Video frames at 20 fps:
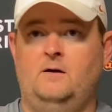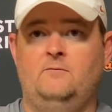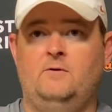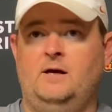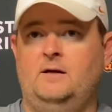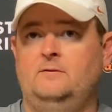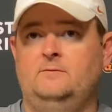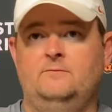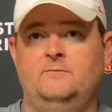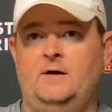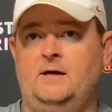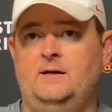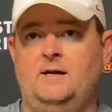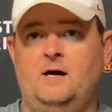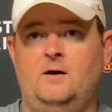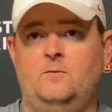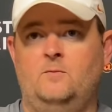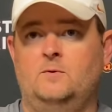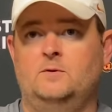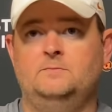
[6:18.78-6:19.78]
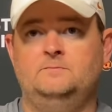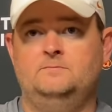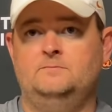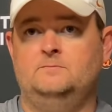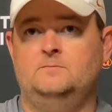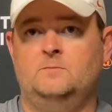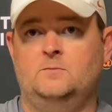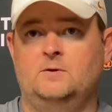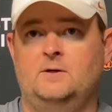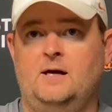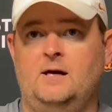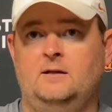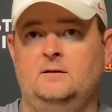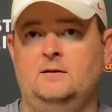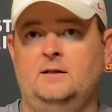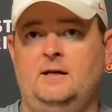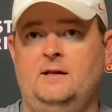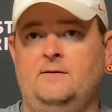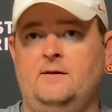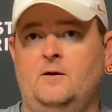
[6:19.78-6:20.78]
No, right now we're not
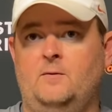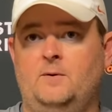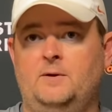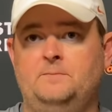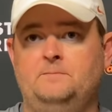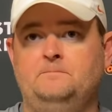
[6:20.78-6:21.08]
leaning that way.